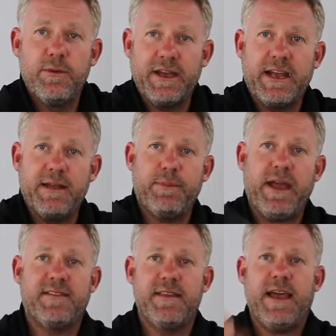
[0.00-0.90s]
We're going to get
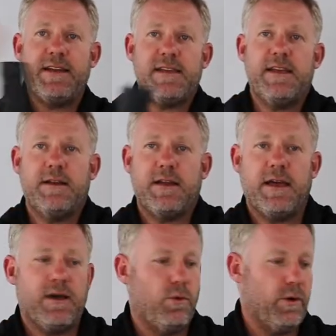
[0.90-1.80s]
back to that in
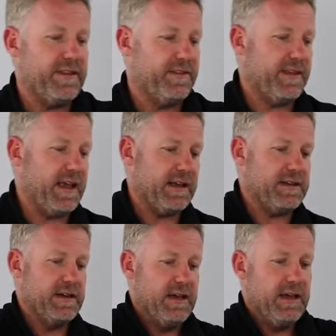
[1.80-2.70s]
1 second.